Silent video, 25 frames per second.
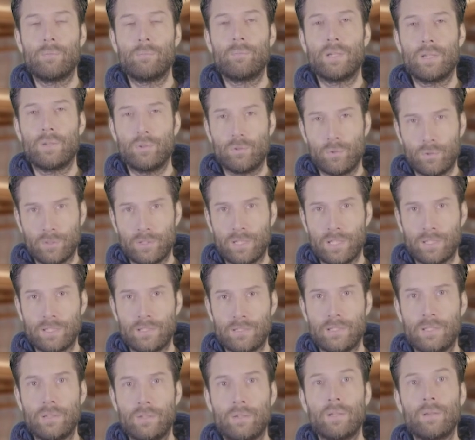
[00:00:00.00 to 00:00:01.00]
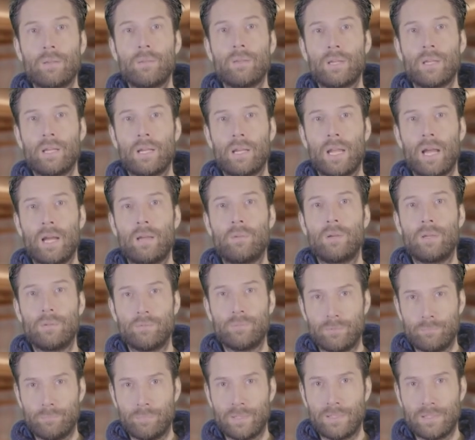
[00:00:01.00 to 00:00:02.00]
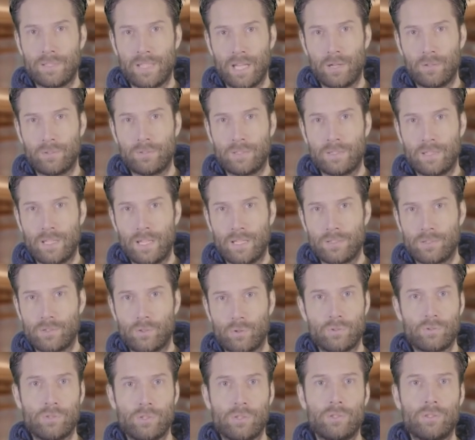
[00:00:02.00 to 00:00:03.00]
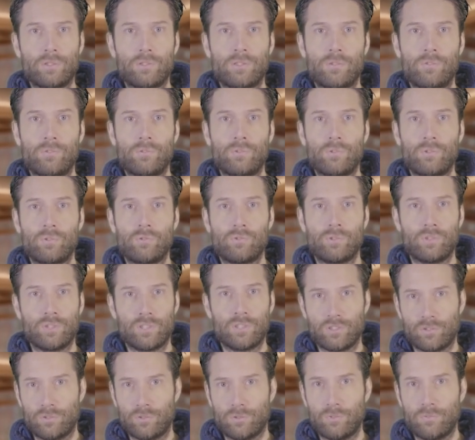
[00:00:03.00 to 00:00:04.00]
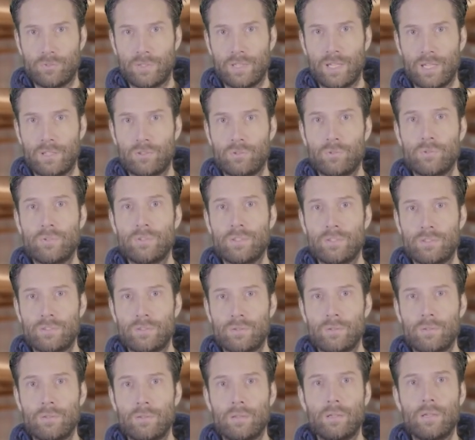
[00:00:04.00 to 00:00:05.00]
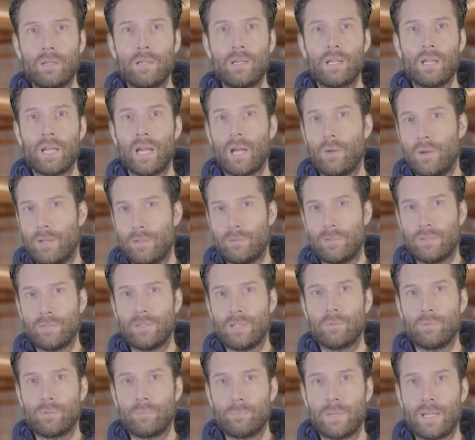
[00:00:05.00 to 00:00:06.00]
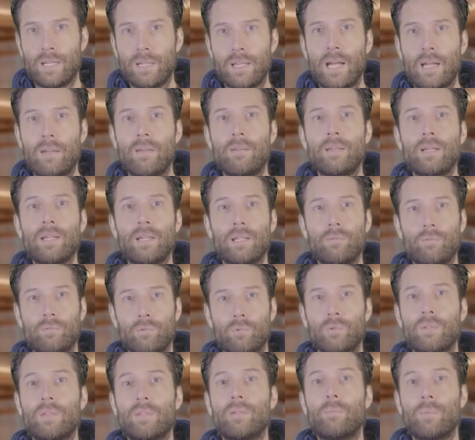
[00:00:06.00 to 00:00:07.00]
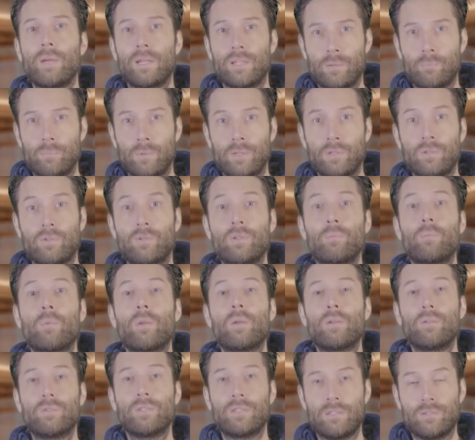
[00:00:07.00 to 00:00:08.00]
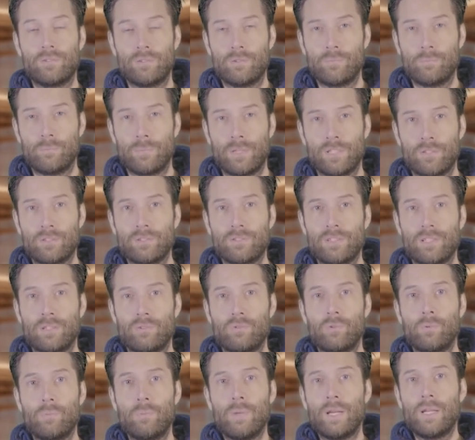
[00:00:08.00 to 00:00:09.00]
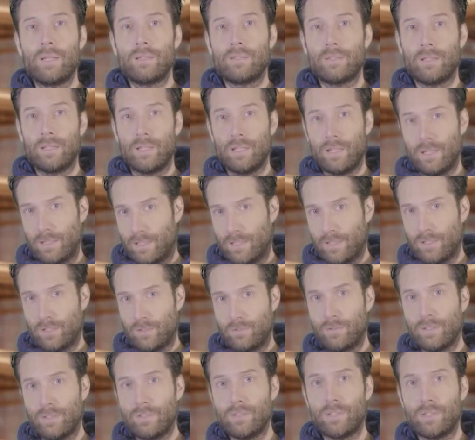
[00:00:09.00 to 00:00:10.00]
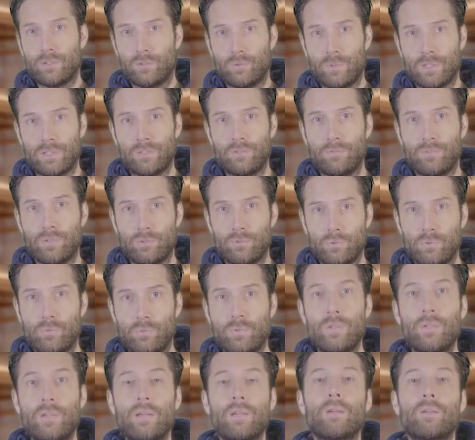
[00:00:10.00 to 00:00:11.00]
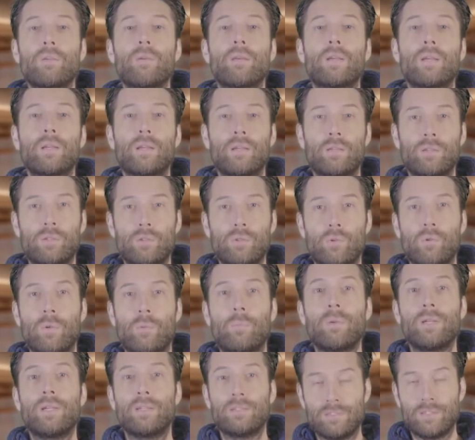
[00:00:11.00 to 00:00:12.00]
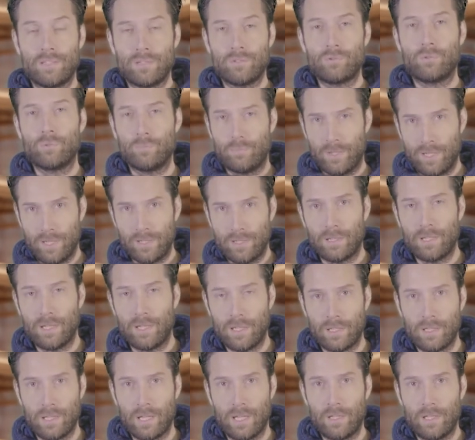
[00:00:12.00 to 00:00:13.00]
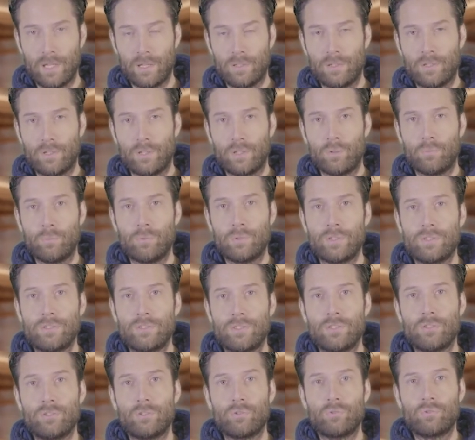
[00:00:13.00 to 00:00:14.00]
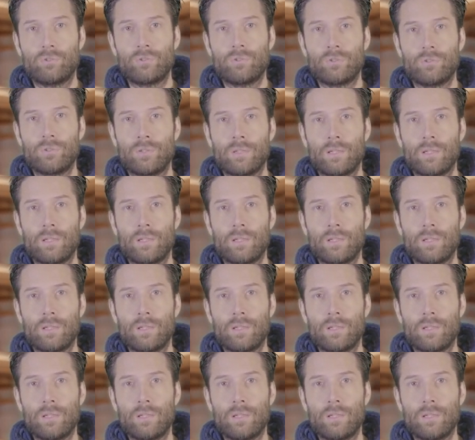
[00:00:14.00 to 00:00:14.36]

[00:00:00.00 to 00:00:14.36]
Bitcoin and Ethereum, have often been touted as an alternative to the traditional financial system. However, they remain heavily influenced by the monetary policies of major central banks, including the US Federal Reserve, the European Central Bank, and other global institutions.